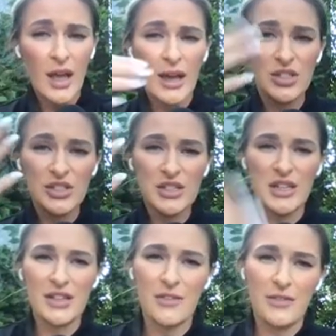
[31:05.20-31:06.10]
and just
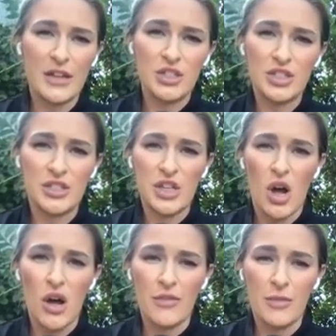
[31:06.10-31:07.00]
like to finish this
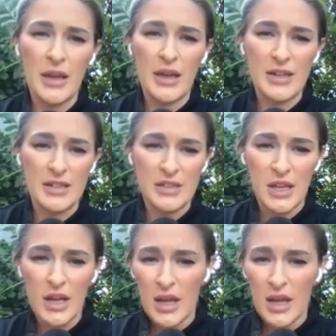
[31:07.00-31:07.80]
off, because